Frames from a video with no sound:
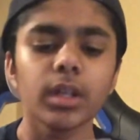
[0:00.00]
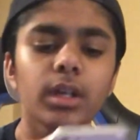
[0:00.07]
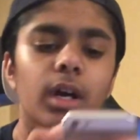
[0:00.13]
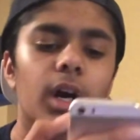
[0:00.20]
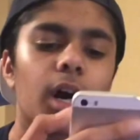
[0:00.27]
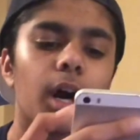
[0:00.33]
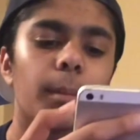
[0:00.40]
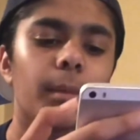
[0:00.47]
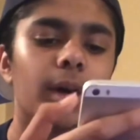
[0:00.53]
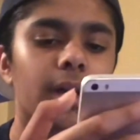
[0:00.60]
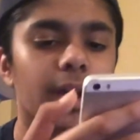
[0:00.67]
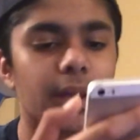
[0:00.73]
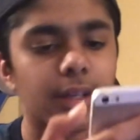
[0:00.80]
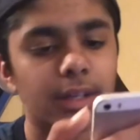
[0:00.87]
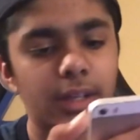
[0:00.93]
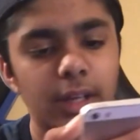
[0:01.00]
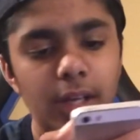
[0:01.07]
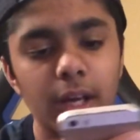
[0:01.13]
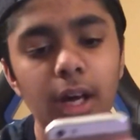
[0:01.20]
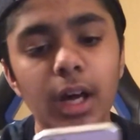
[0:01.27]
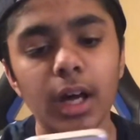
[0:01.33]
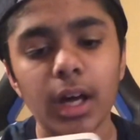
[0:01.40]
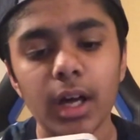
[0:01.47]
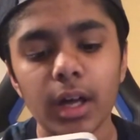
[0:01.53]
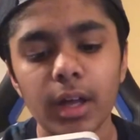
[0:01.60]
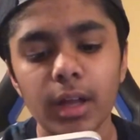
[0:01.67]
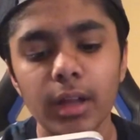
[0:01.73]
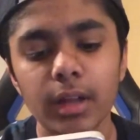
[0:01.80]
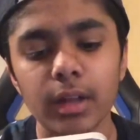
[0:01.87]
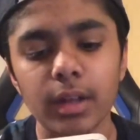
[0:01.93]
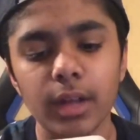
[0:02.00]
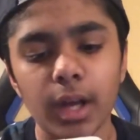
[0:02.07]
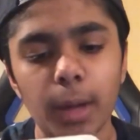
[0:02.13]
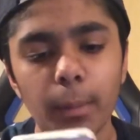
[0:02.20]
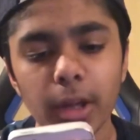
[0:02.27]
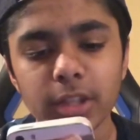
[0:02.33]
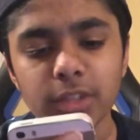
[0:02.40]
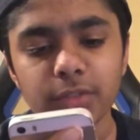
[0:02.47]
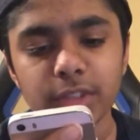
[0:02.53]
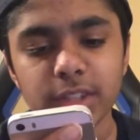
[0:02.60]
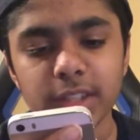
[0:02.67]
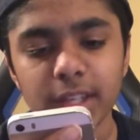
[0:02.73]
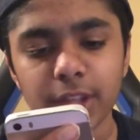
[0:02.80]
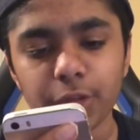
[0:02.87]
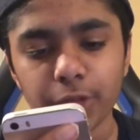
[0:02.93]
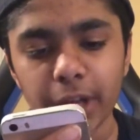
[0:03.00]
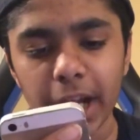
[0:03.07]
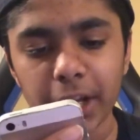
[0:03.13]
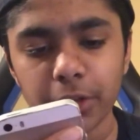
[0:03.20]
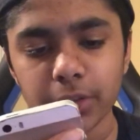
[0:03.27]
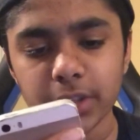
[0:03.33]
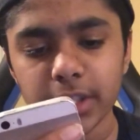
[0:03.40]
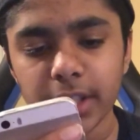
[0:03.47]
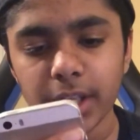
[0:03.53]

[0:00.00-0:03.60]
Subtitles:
Okay. I might just have to stick three icons in here.